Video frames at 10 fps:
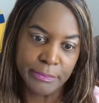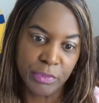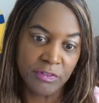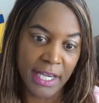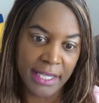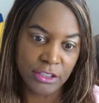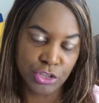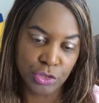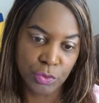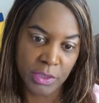provide
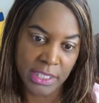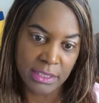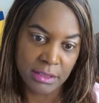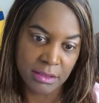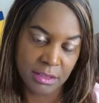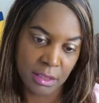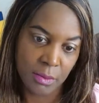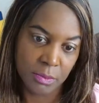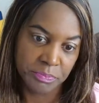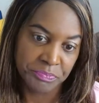you with
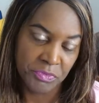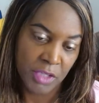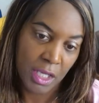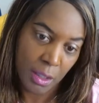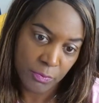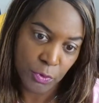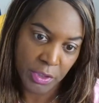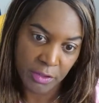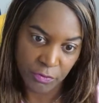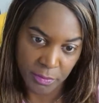some helpful
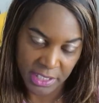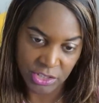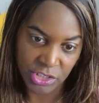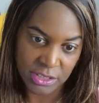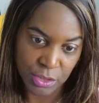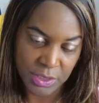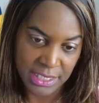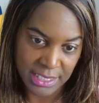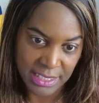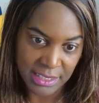information to
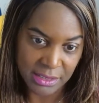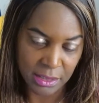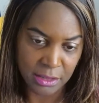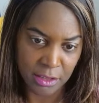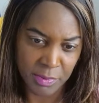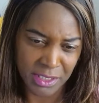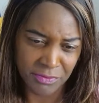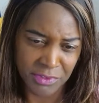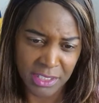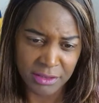ease a little bit
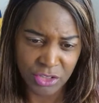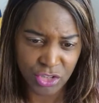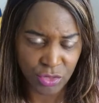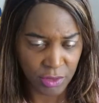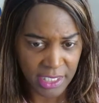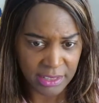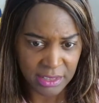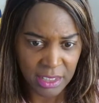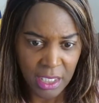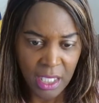of the
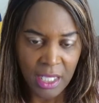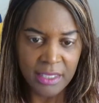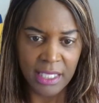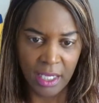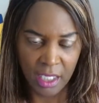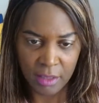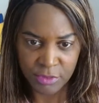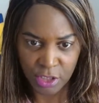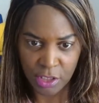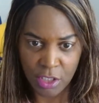stress that
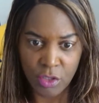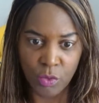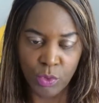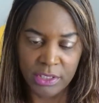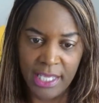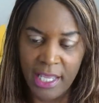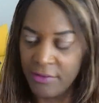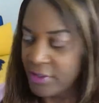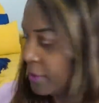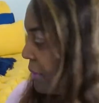comes along with
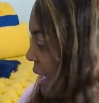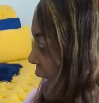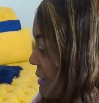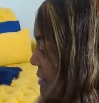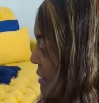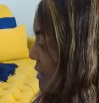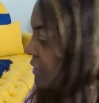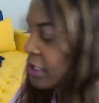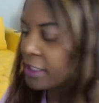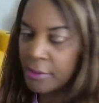having a positive
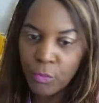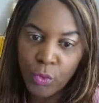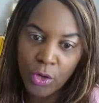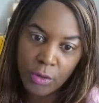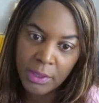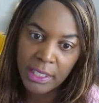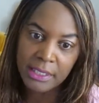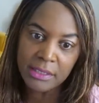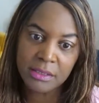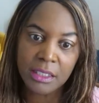
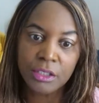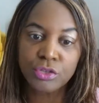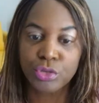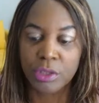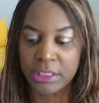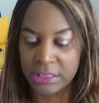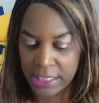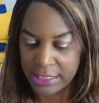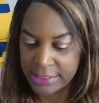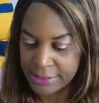workplace drug
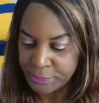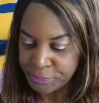test.